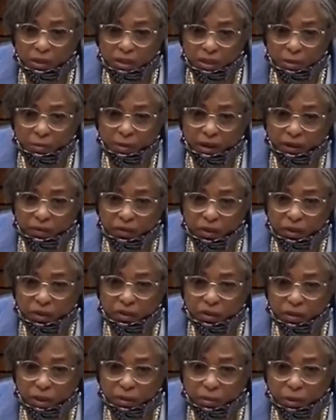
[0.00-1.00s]
expect for you
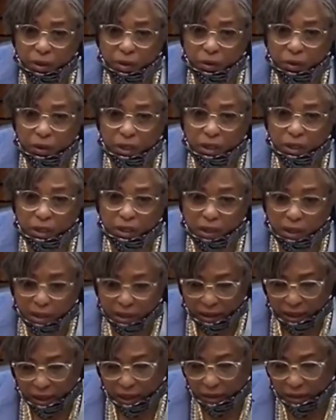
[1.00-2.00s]
to uphold it.
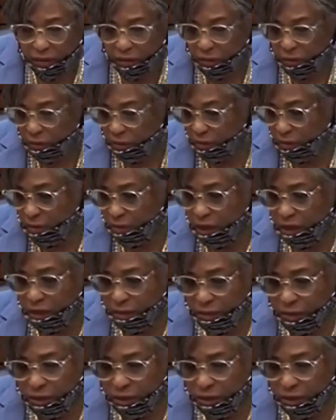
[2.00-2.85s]
Thank you, Madam